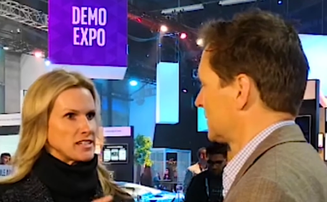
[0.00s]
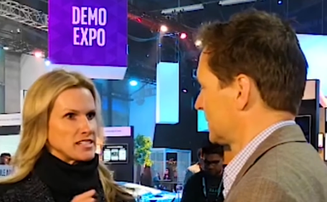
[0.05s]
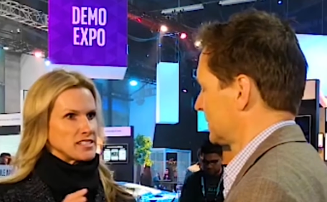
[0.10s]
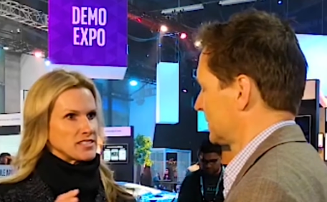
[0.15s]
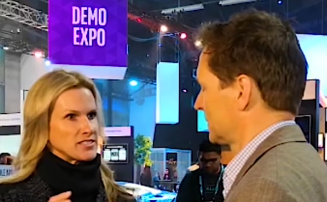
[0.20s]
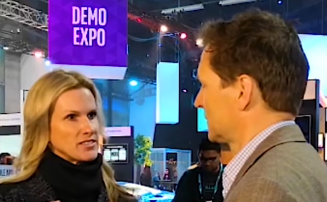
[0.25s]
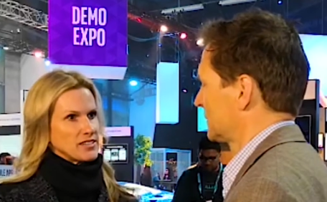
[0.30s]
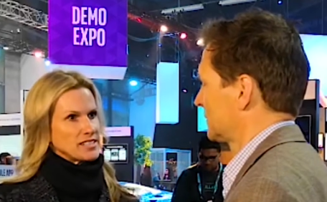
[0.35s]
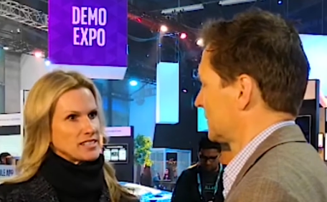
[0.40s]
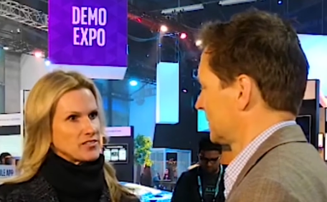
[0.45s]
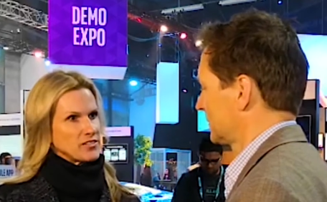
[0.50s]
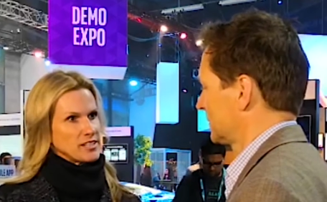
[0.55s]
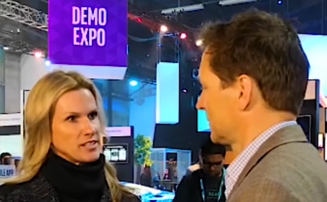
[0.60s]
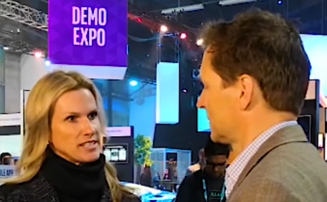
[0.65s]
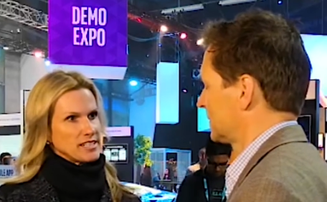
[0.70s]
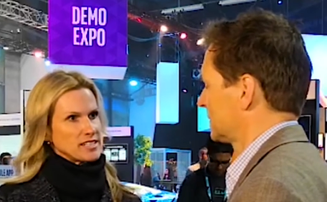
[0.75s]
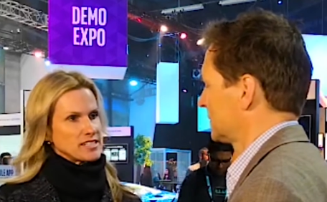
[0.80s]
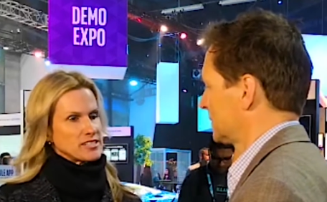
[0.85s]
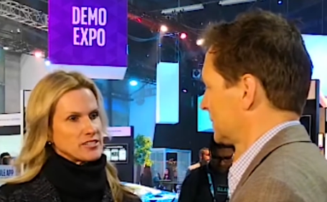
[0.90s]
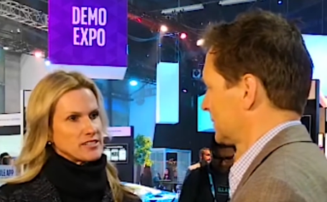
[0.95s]

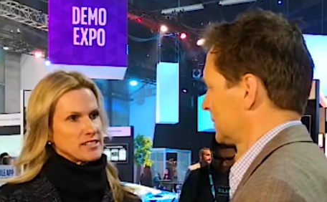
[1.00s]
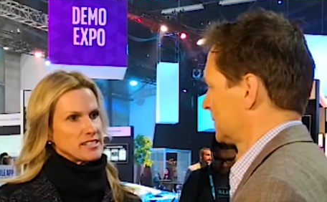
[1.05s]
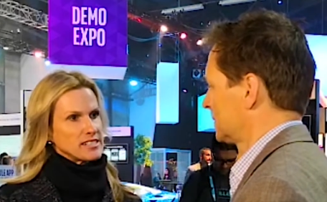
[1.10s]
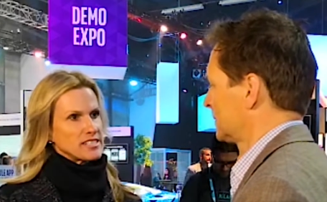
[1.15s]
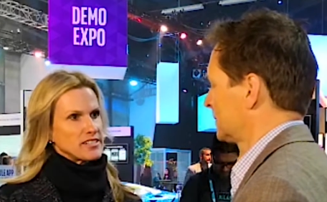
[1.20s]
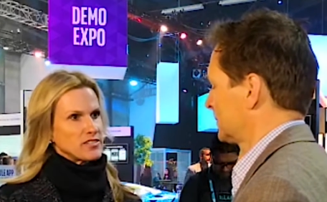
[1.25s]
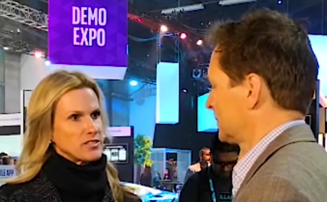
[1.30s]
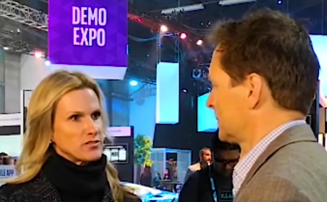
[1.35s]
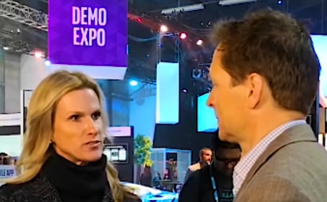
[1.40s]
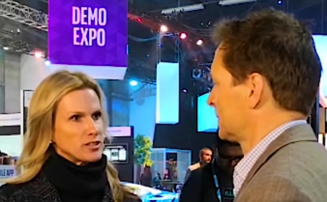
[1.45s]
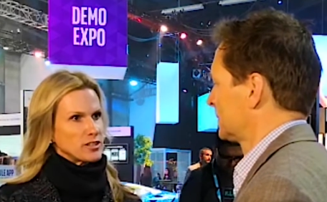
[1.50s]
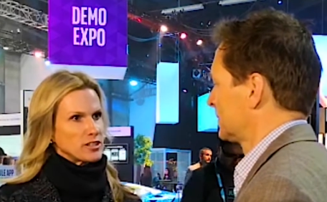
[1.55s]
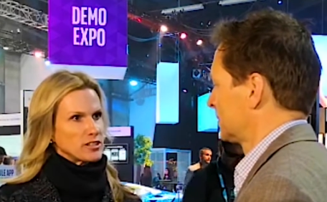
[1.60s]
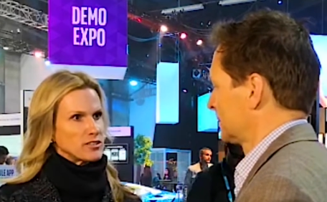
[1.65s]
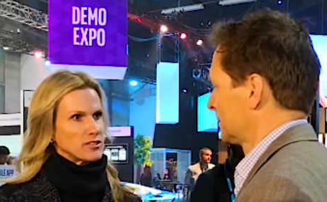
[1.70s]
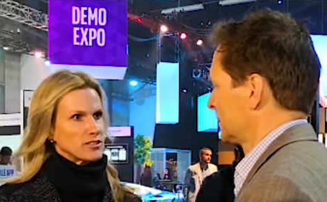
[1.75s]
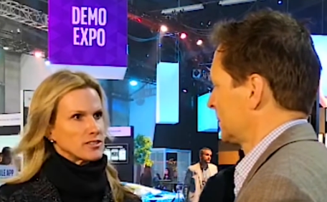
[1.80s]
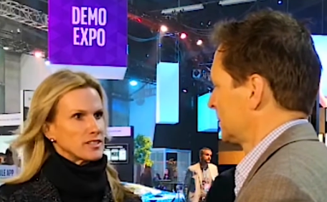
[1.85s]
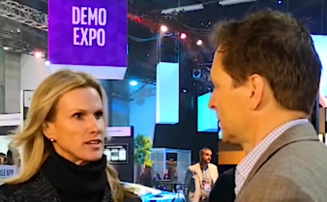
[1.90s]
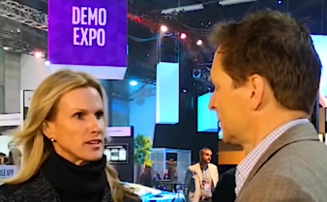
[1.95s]
Speaker 1: different industries, different
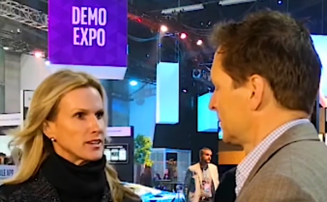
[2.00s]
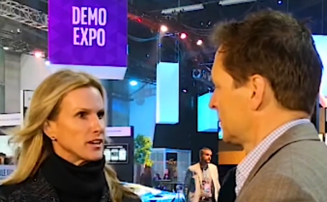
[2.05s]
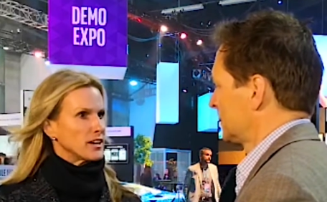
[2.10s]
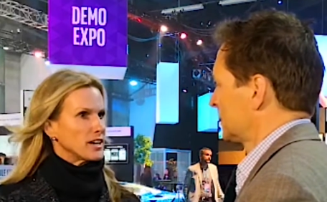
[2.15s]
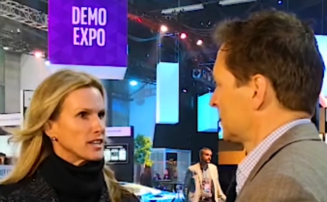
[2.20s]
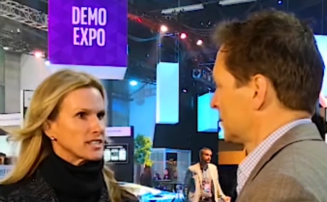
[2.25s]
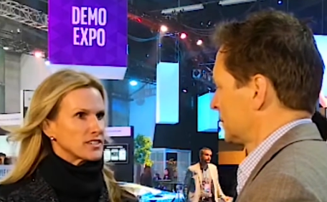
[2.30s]
verticals on all